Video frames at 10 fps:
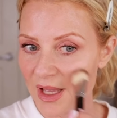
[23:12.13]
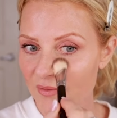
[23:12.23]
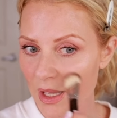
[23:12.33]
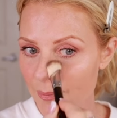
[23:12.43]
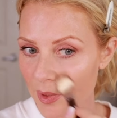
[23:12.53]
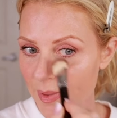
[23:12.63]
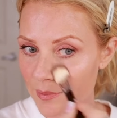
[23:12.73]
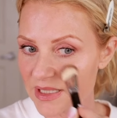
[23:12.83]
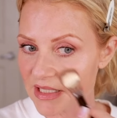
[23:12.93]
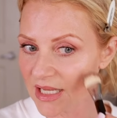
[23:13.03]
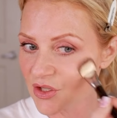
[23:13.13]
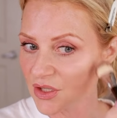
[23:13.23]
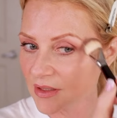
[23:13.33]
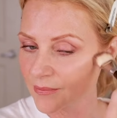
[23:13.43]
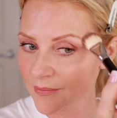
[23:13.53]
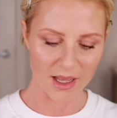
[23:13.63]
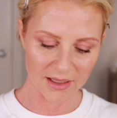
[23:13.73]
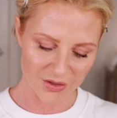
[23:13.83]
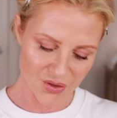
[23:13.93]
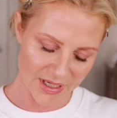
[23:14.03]
have hyperpigmentation.
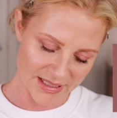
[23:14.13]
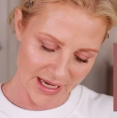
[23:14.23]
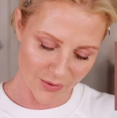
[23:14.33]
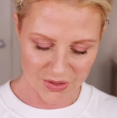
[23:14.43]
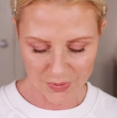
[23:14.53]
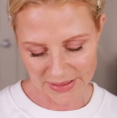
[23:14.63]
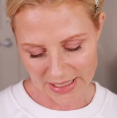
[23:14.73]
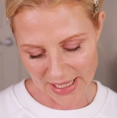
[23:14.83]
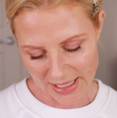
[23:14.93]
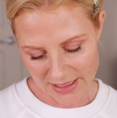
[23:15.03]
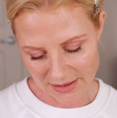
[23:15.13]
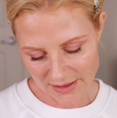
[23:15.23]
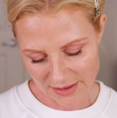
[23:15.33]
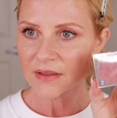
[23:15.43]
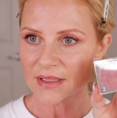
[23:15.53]
I'm going to try Tower 28.